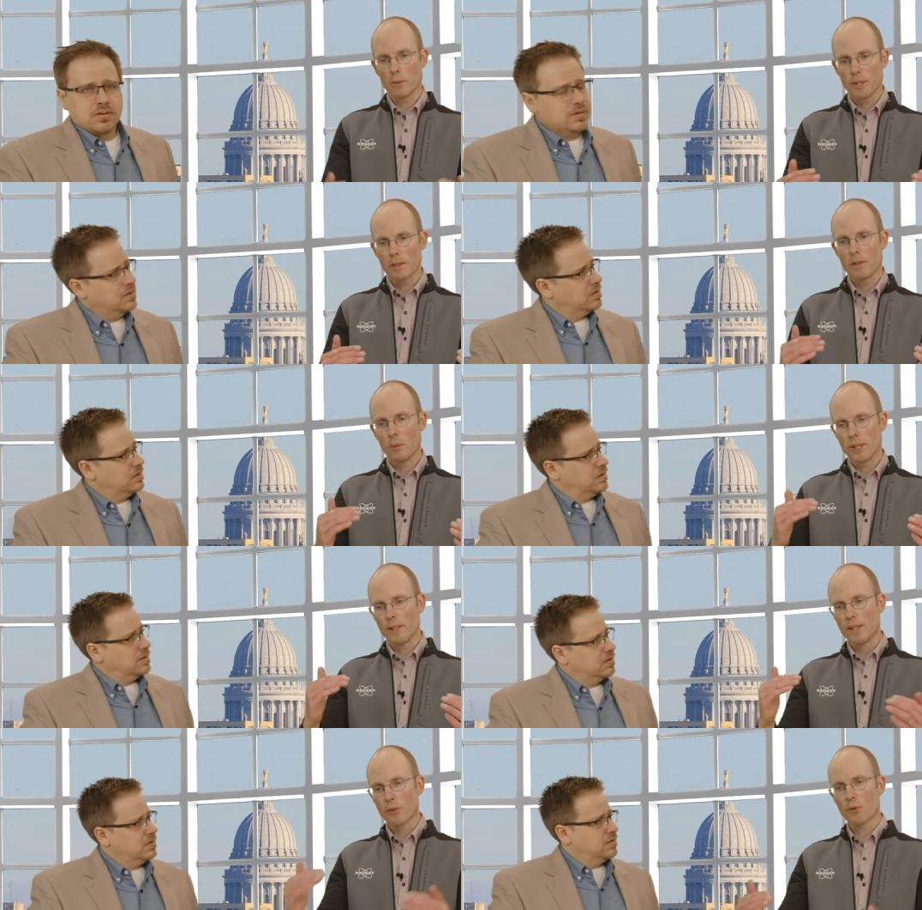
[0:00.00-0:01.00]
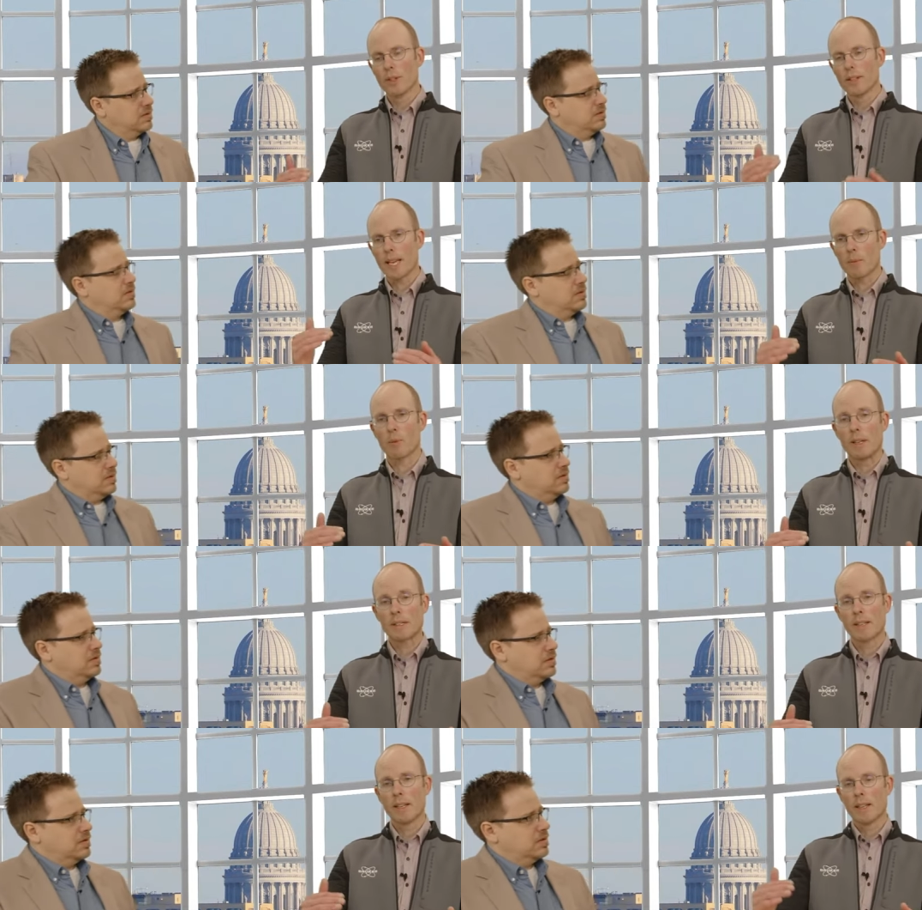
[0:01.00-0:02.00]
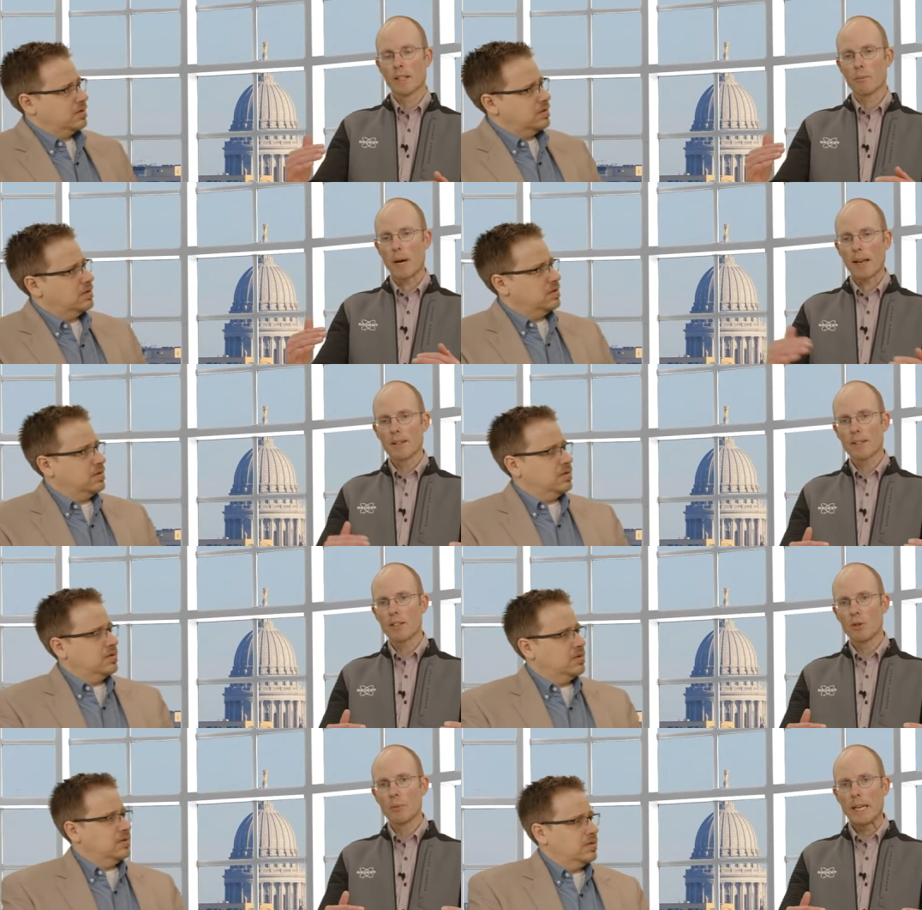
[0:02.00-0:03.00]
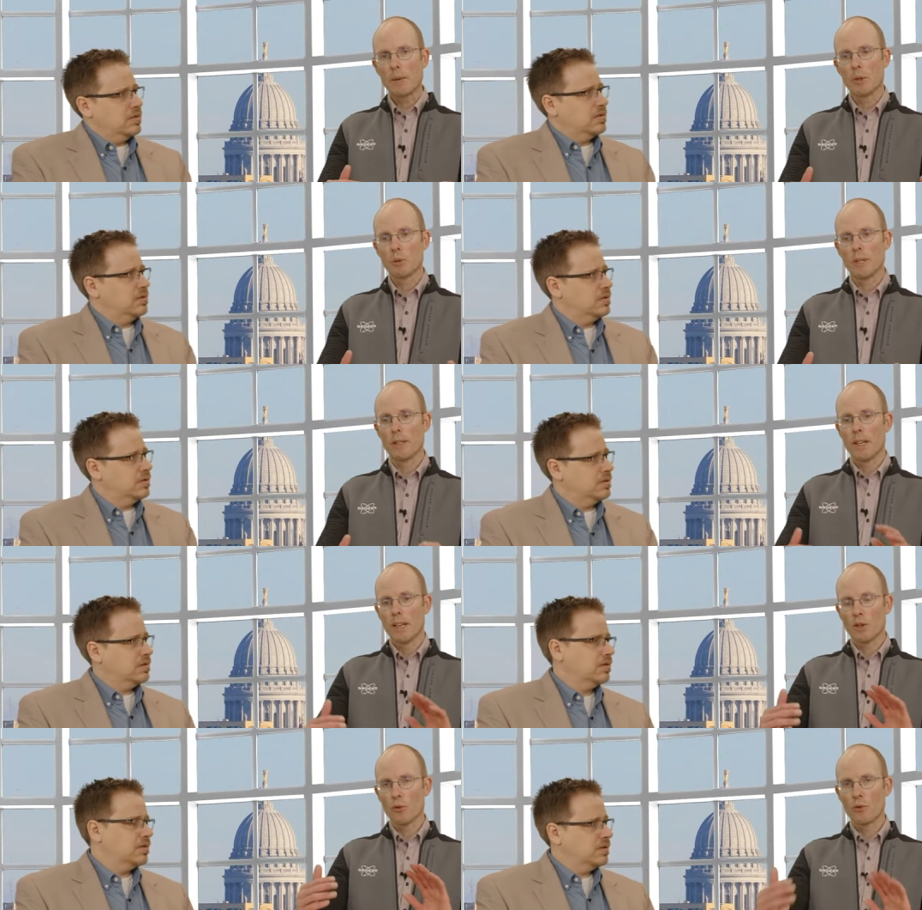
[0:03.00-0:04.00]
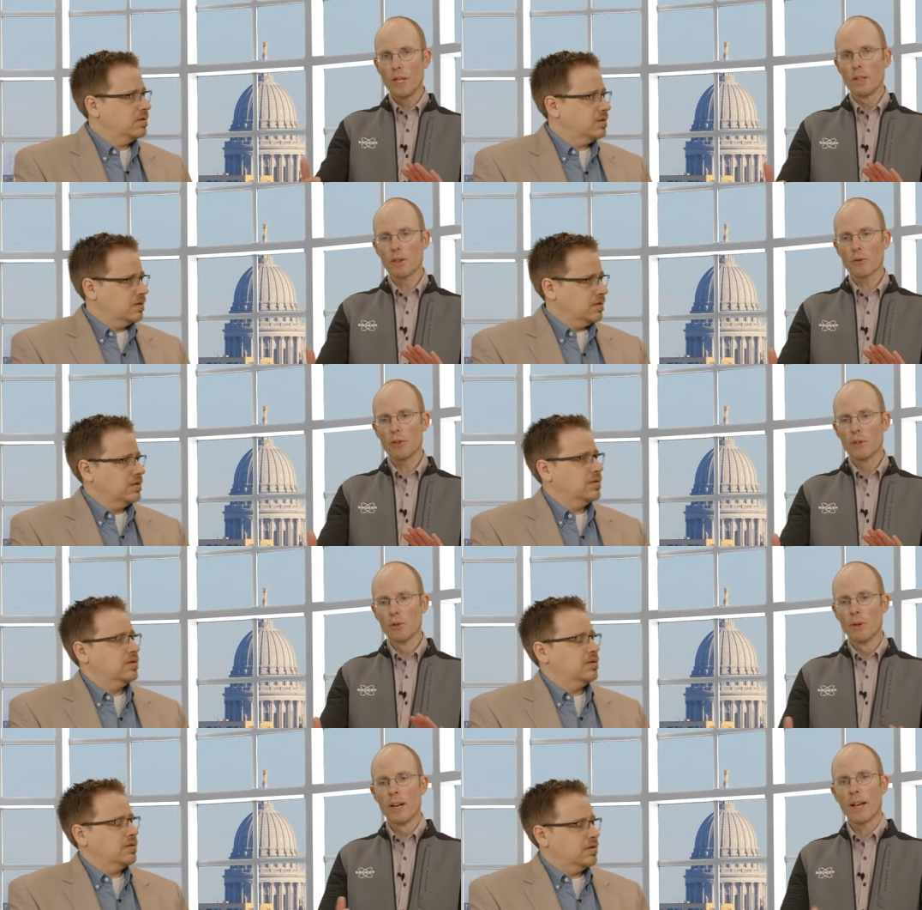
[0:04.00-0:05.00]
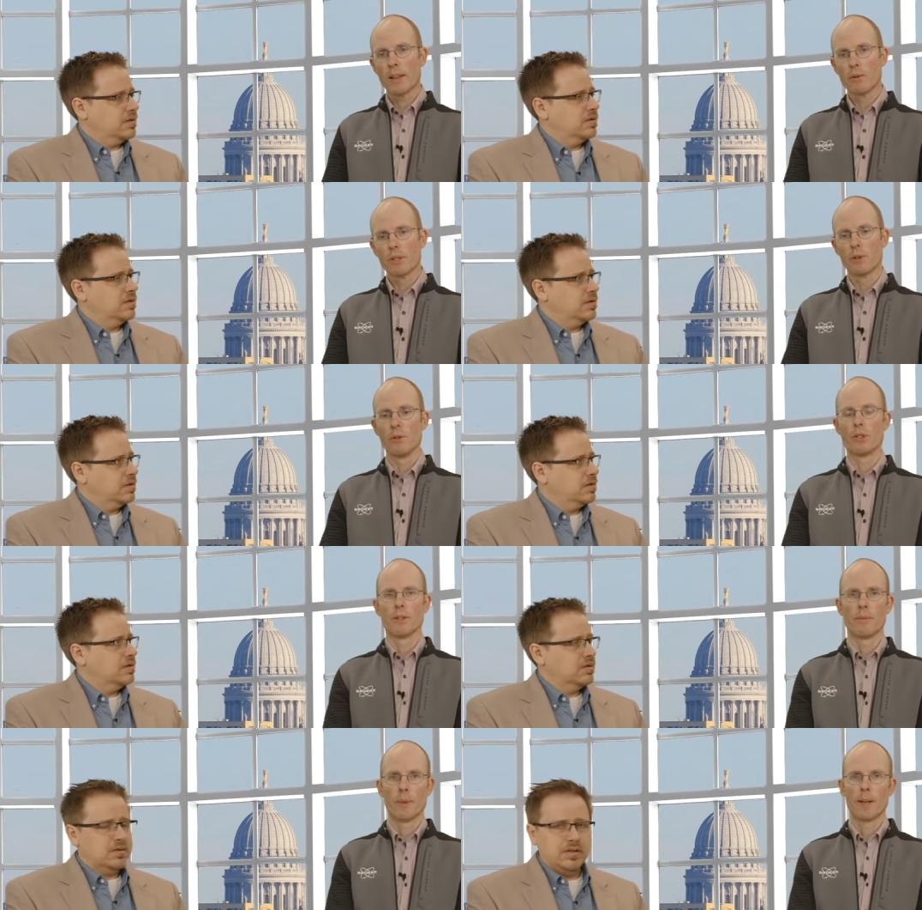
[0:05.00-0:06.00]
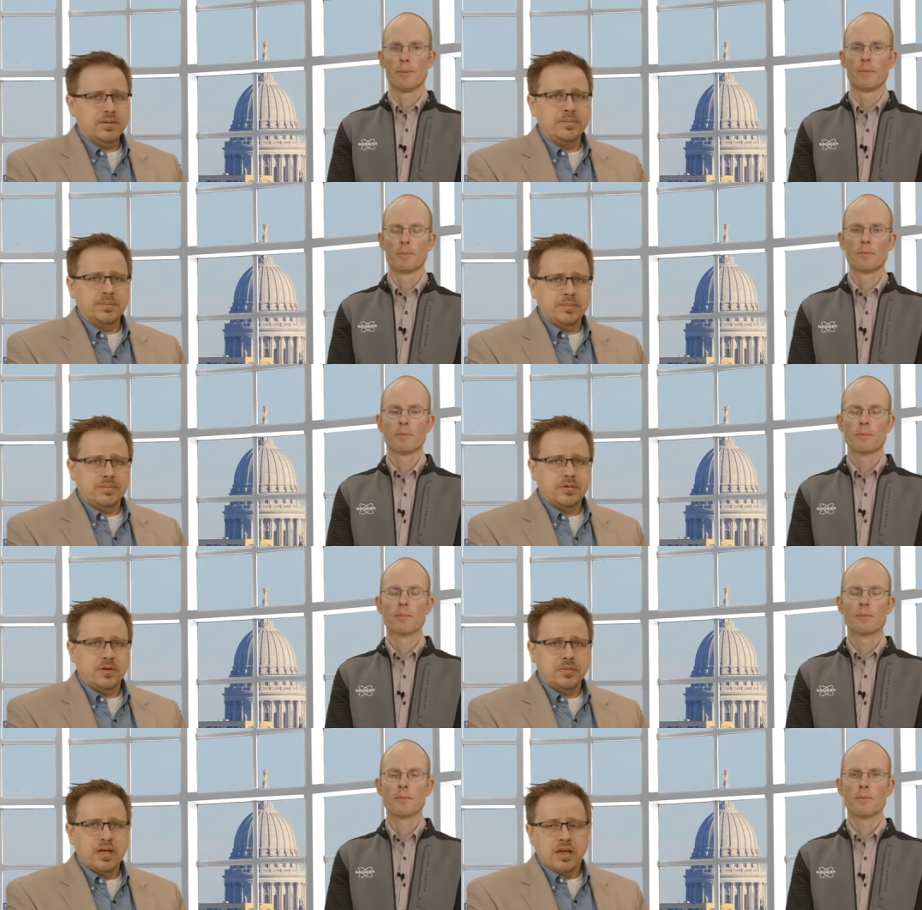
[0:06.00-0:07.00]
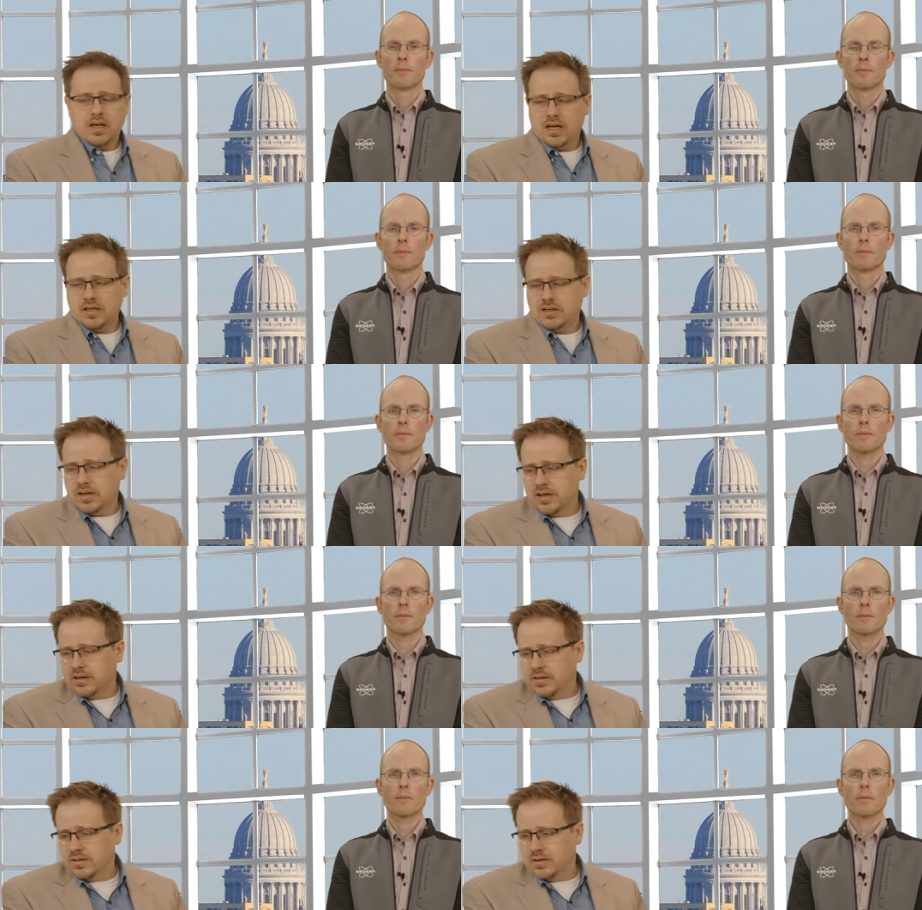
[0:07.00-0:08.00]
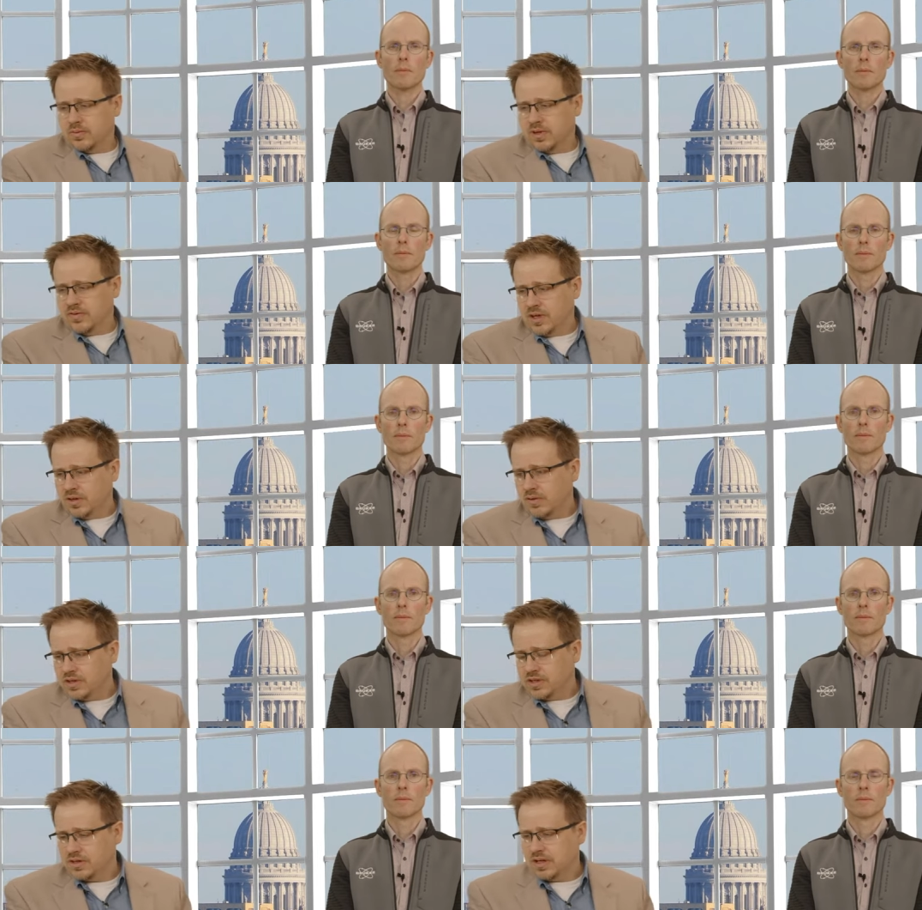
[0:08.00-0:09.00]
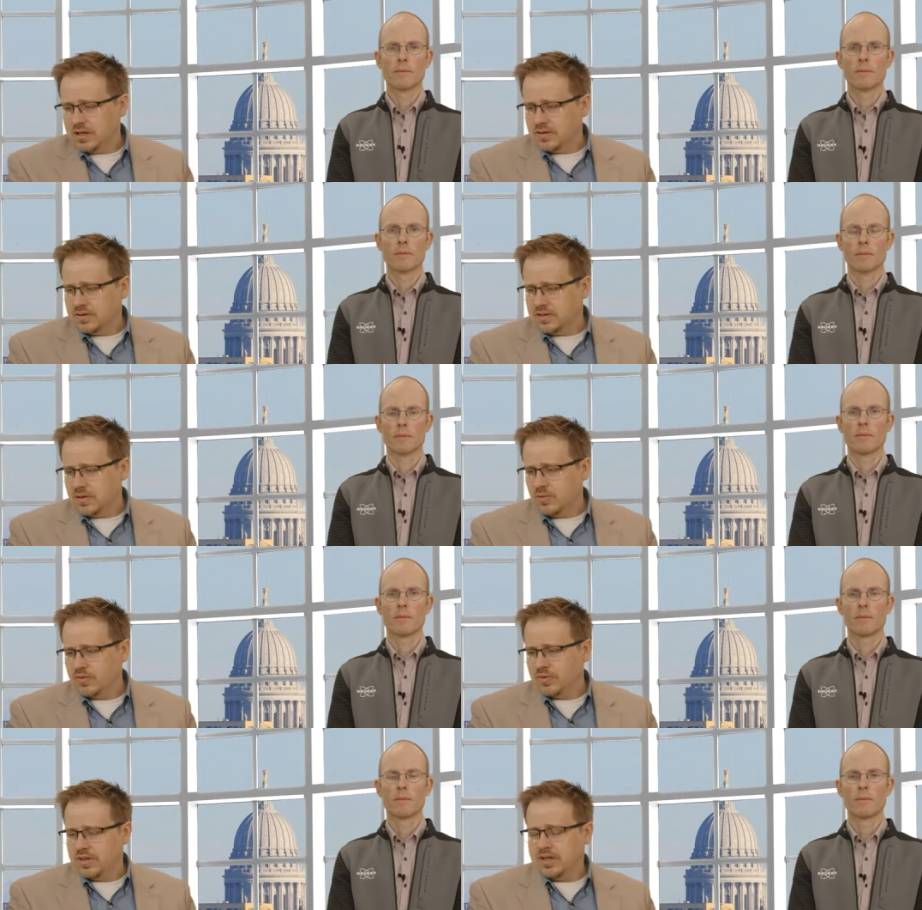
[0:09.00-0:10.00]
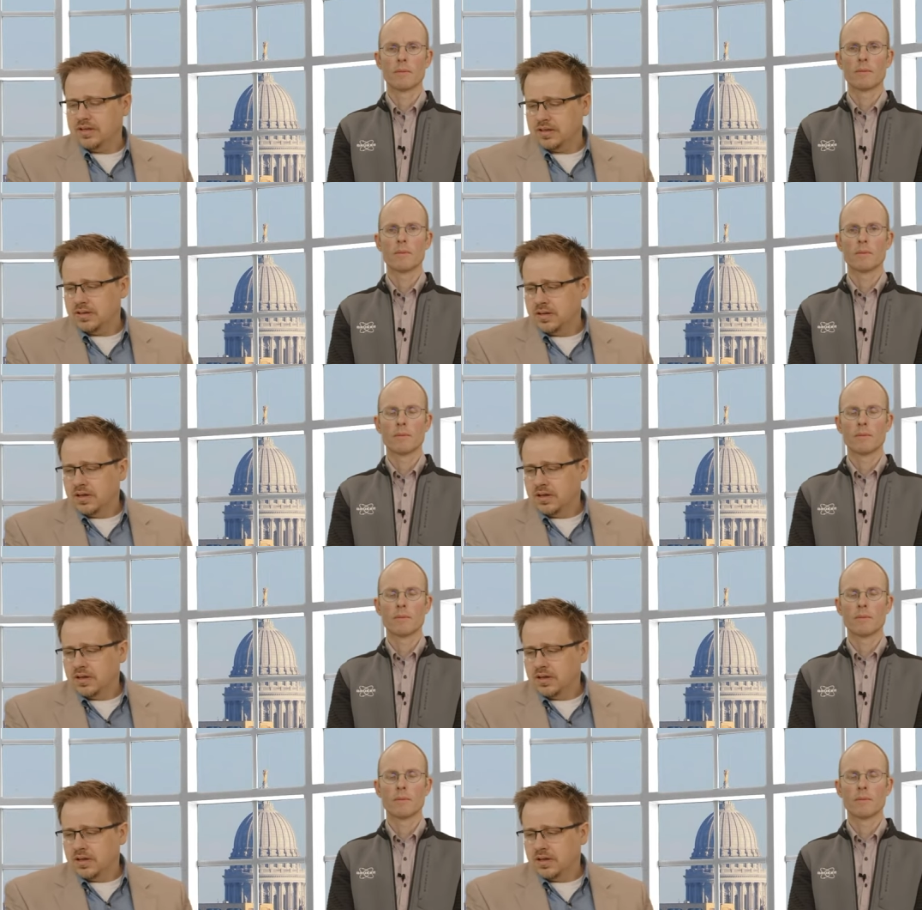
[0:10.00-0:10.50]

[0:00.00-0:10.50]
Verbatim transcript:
Speaker 1: with the different cameras, the balance that you make between the field of view and the resolution.
Speaker 2: Yeah, yep. And we have another question that's somewhat related.